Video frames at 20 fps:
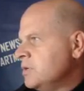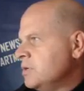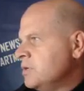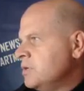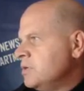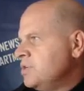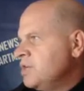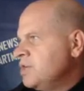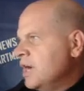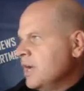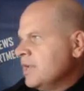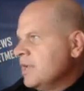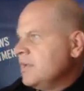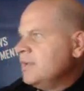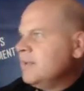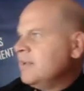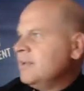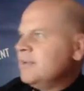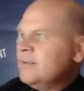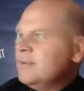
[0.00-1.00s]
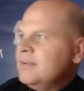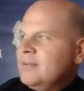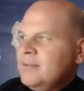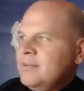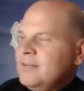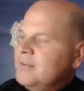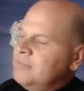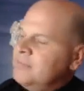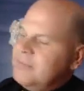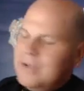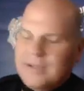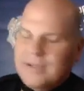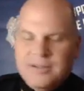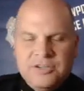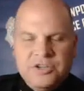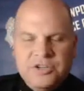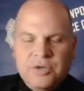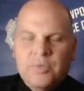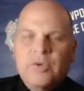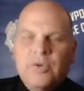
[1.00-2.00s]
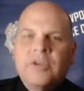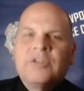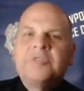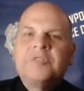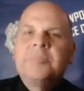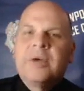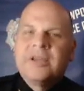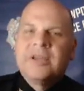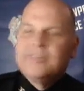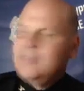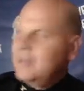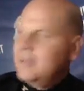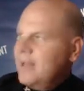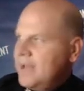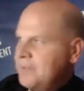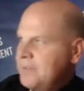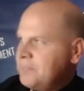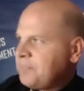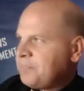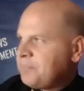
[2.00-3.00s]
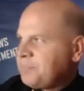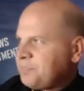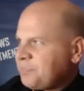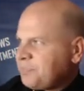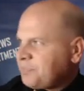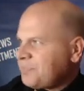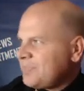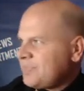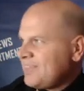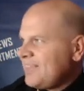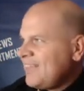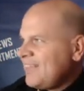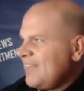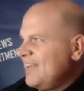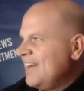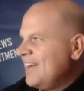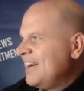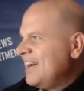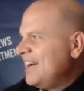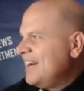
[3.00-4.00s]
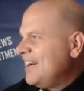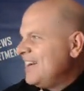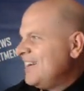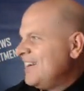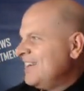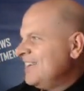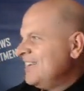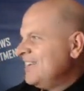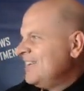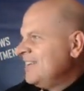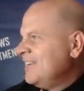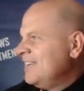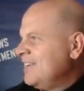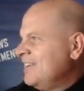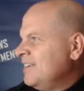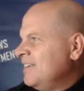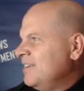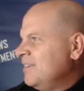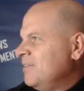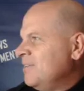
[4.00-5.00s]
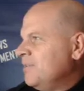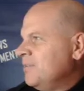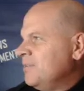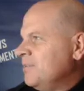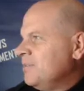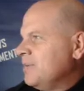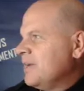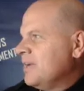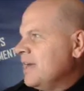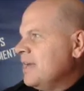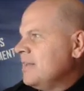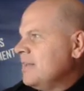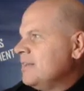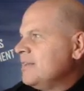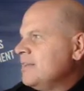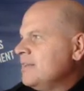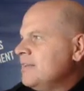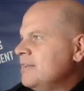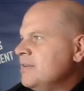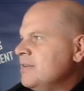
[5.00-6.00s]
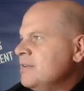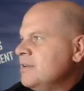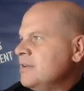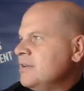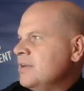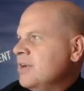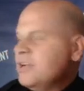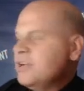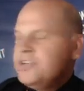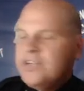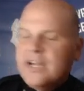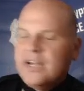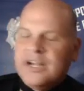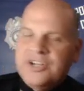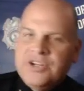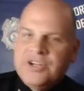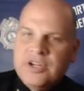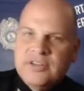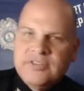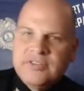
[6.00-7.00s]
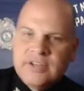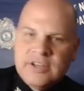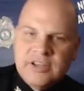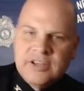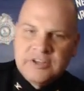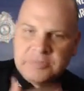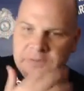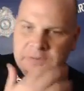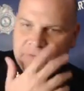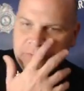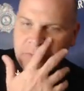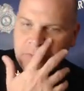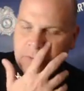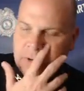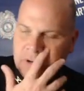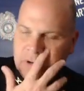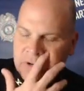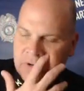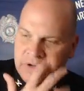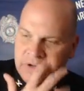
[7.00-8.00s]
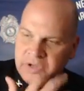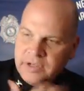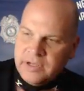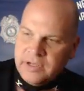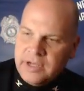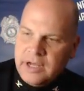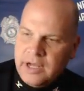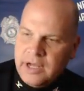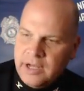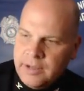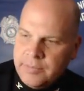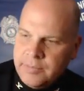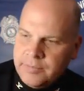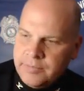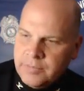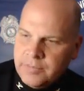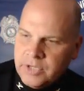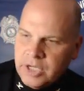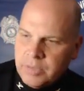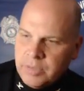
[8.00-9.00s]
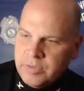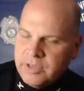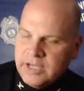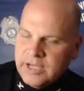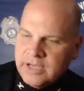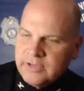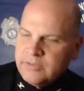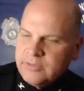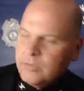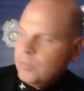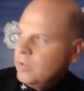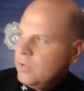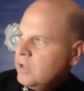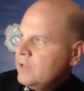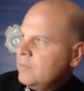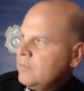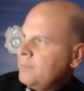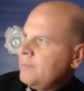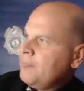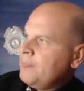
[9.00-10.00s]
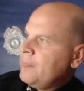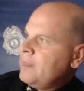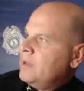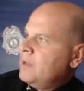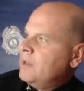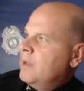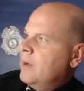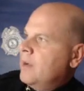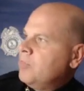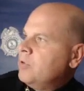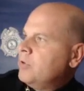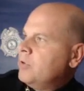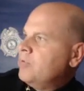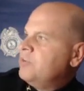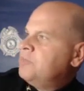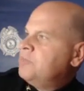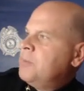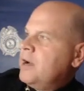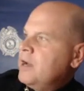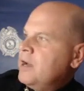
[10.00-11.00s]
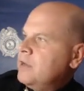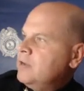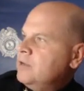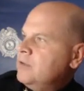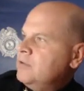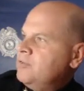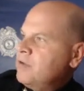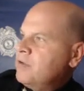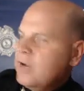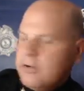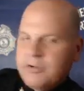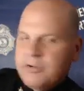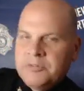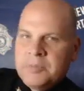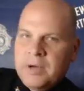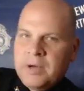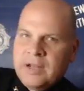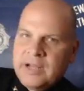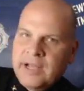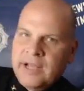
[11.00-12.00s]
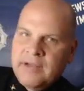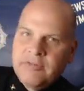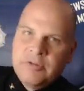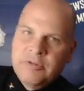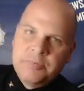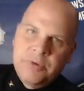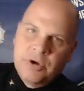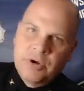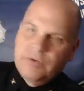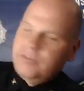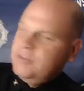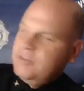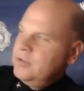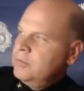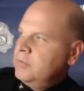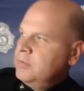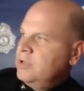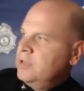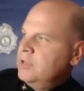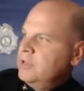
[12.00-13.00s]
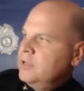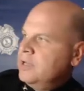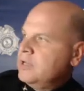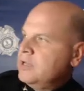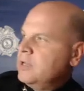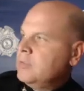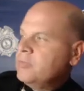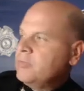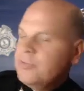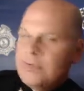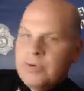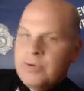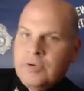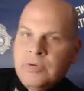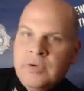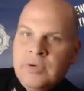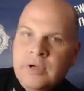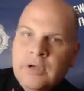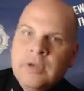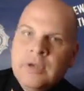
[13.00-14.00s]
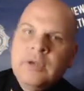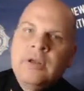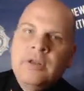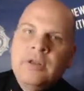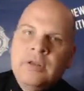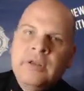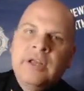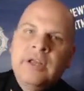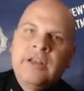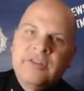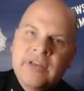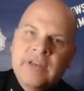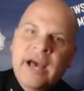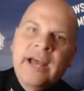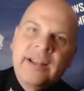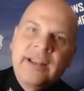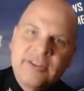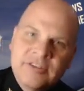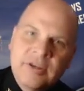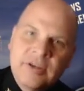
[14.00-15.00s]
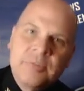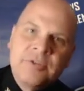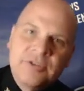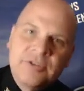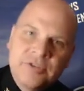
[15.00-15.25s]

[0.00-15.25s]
Johnny. Should have wore the specs today. We got, and I should have said this before. A couple things. One, I'm going to try to respond to every post that comes through that is adding something to